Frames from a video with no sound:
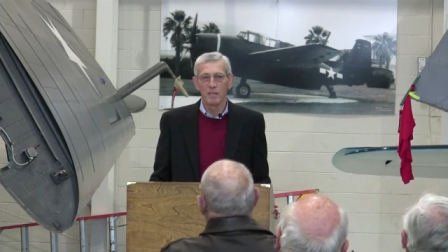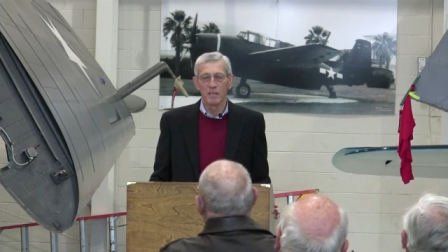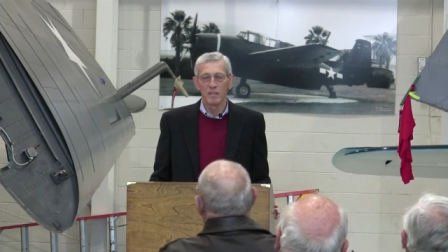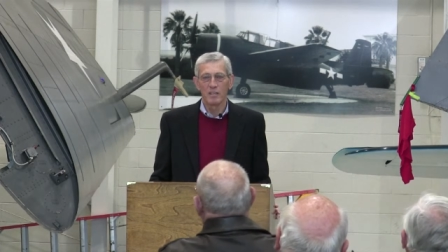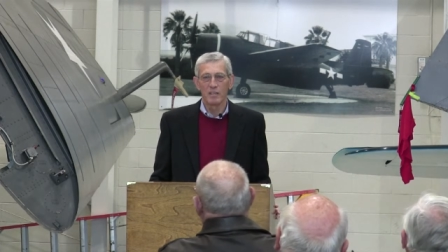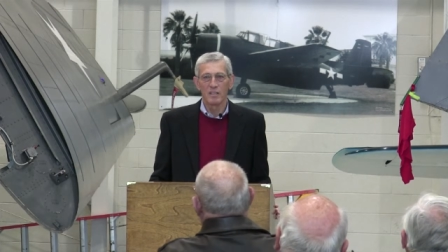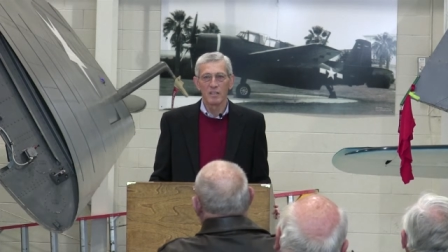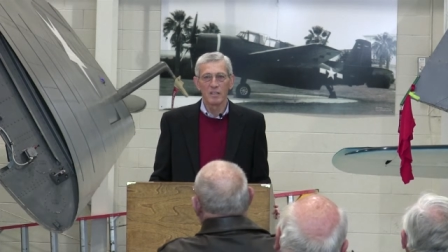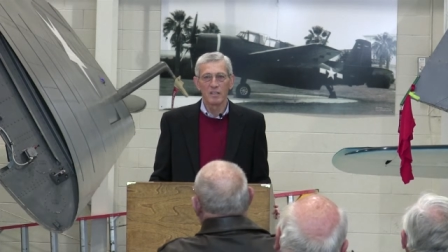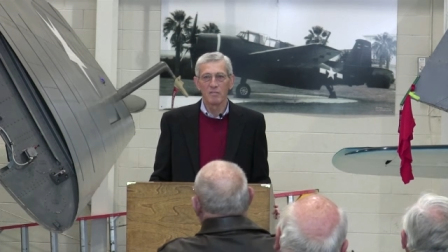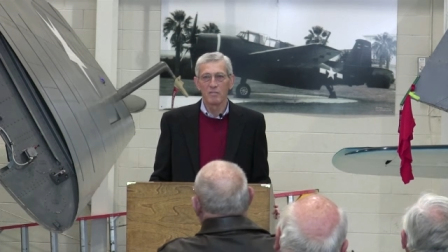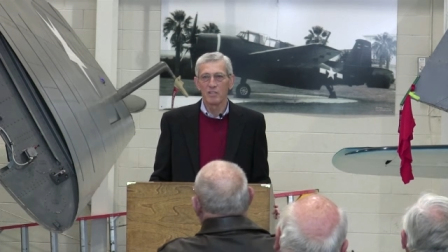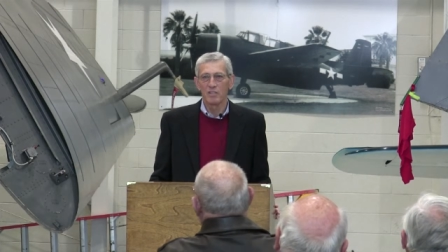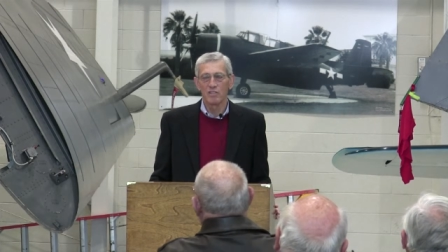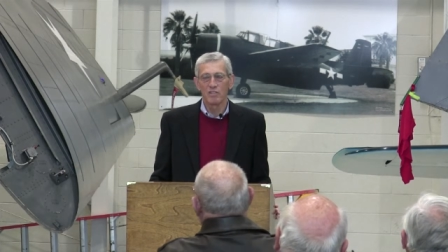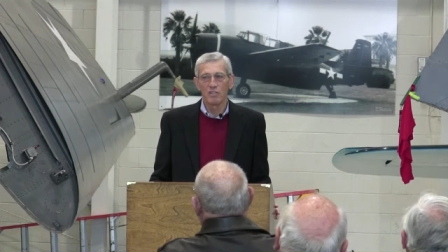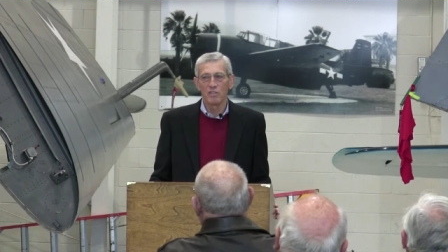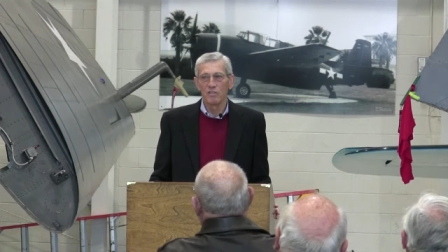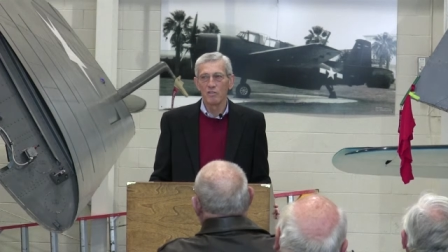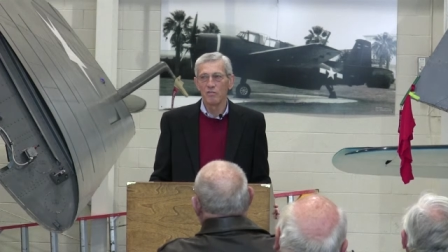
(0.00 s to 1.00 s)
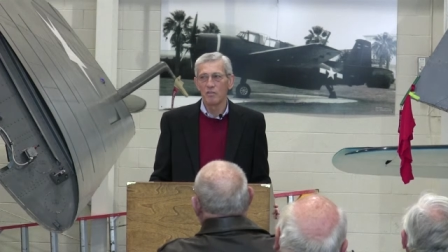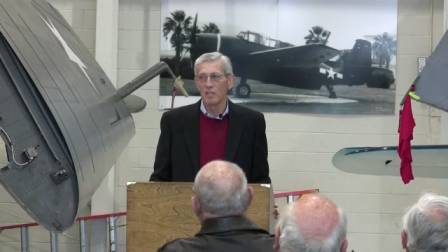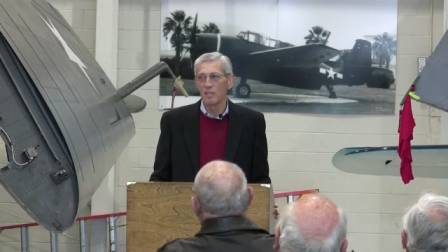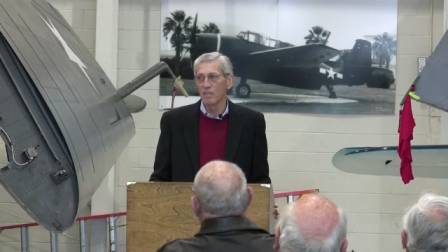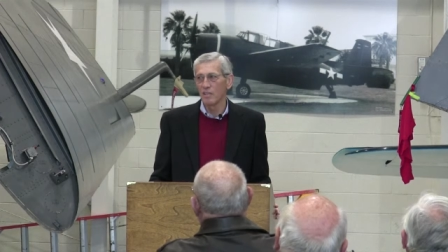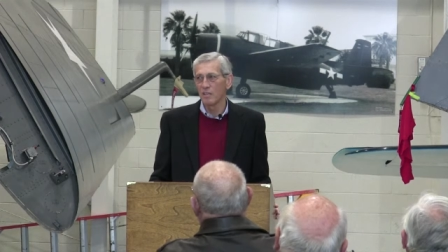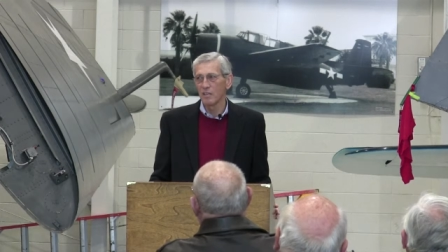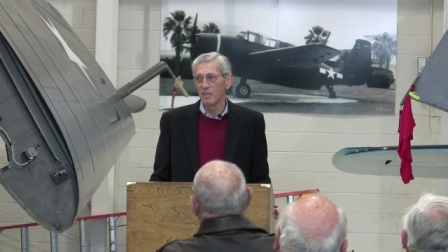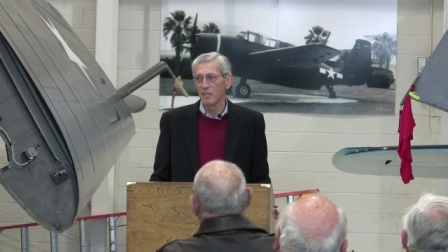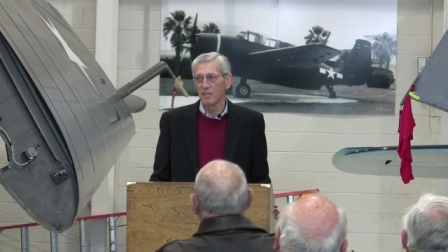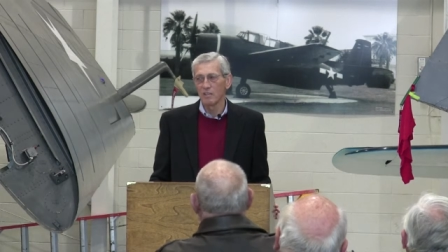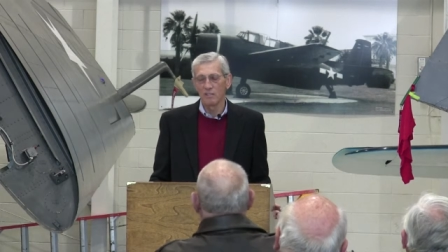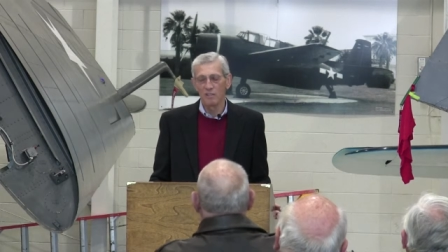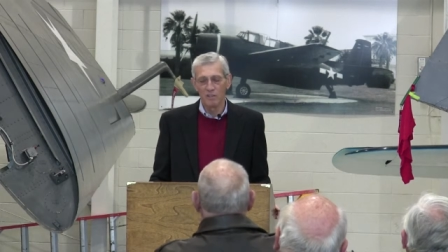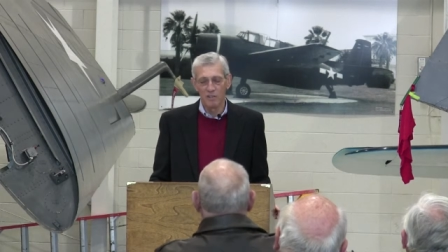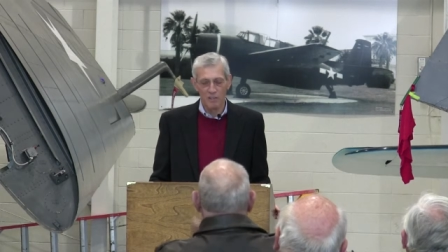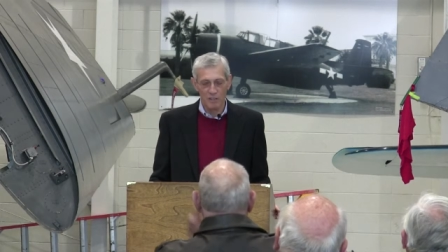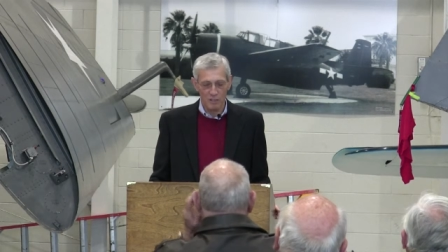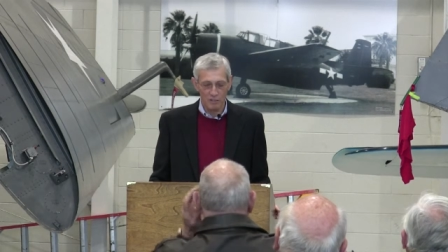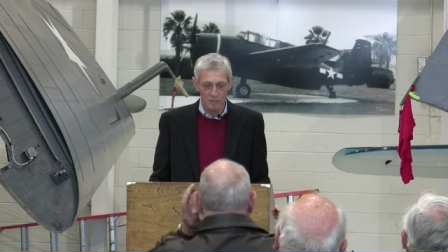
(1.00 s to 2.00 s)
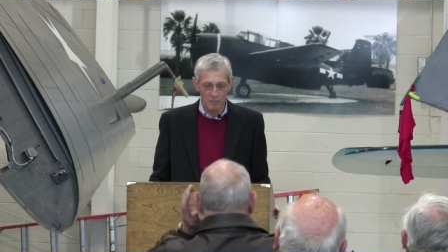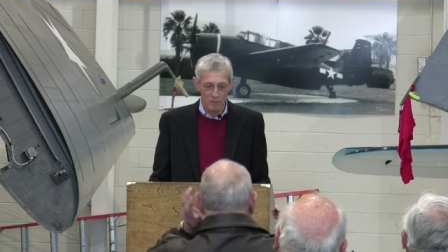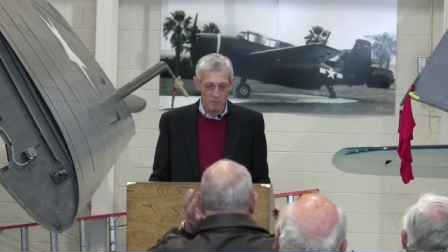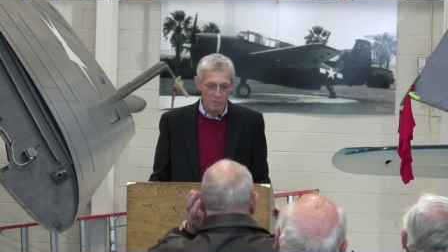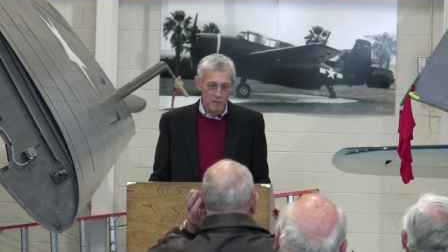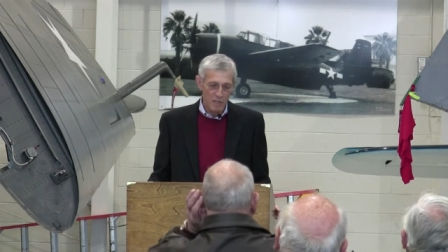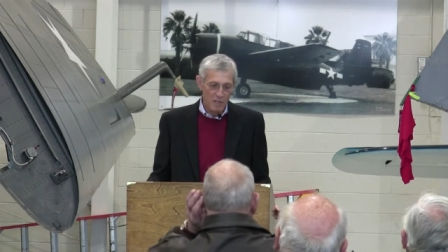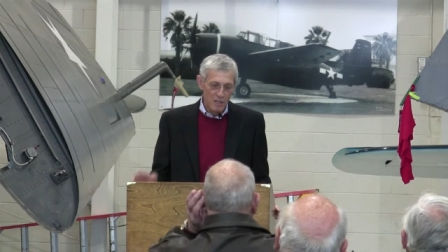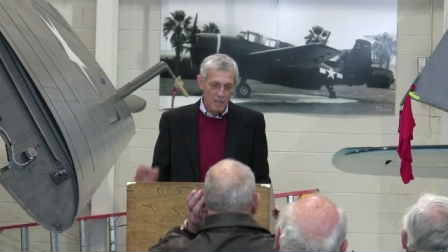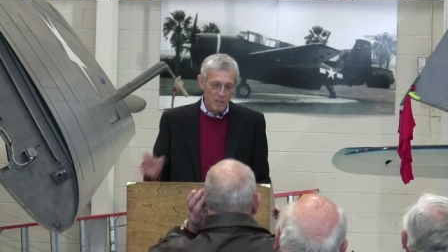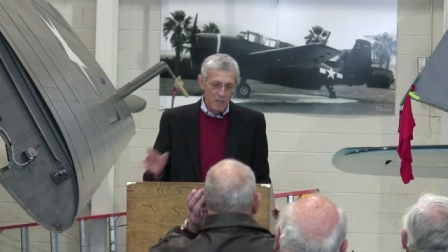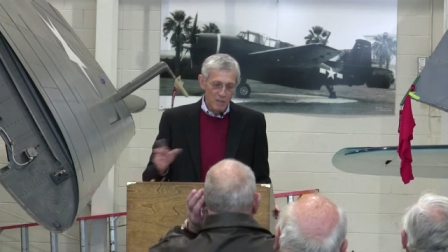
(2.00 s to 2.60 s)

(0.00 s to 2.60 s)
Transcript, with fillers: Uh, it was just a unique, uh, unique group.